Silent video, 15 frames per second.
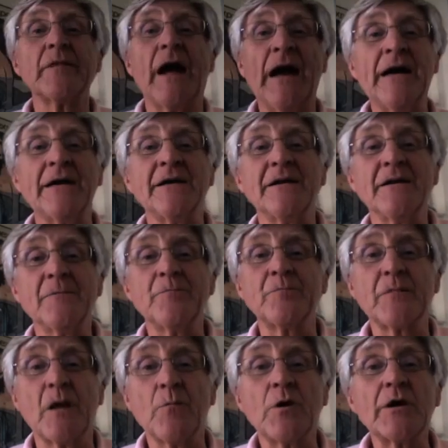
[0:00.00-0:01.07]
Hi,
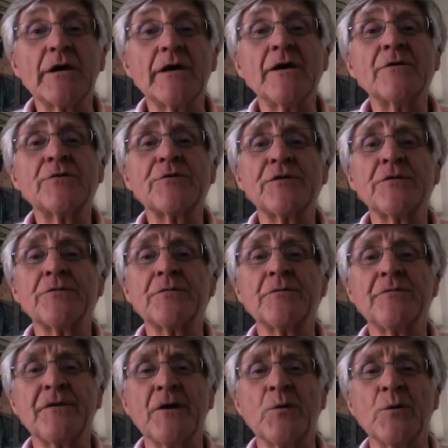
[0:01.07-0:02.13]
I'm Arnie Gundersen
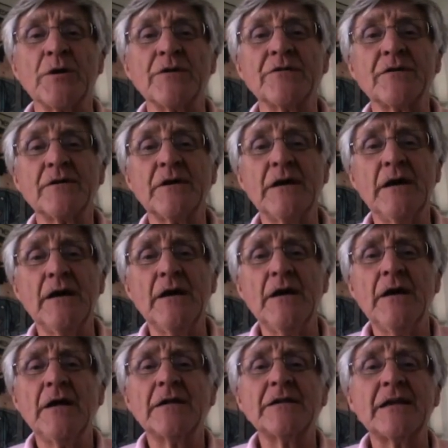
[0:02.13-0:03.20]
from Fairewinds.
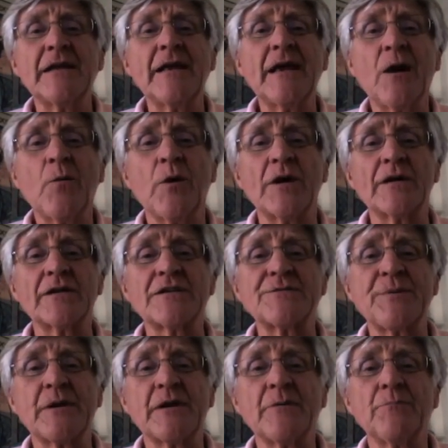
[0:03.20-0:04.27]
Today I wanted to
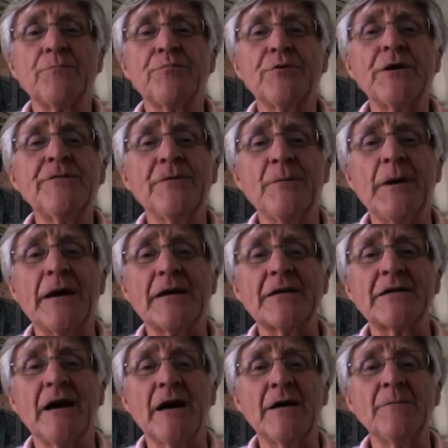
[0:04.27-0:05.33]
spend a brief amount
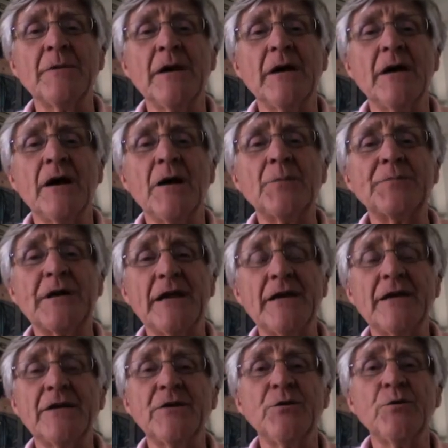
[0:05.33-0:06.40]
of time
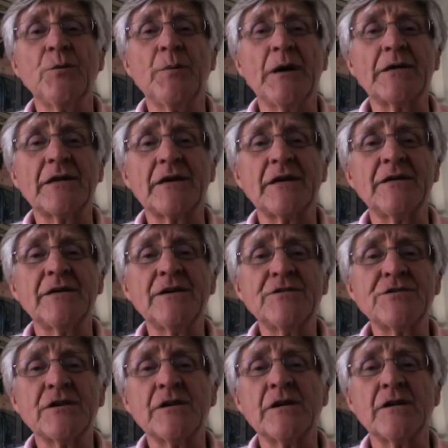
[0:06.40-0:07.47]
updating you about the
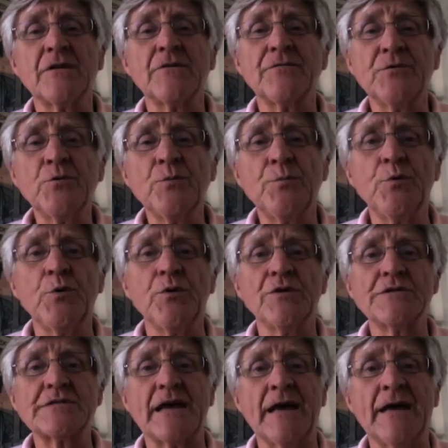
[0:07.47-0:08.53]
condition of the fuel
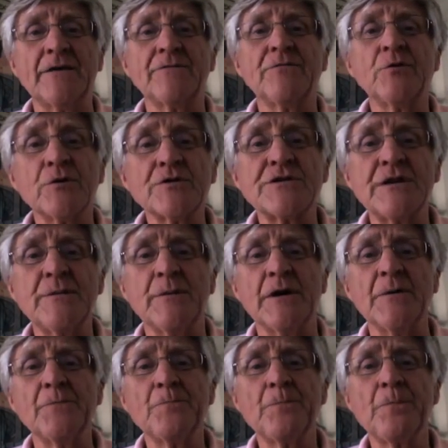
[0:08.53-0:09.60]
pools at Fukushima.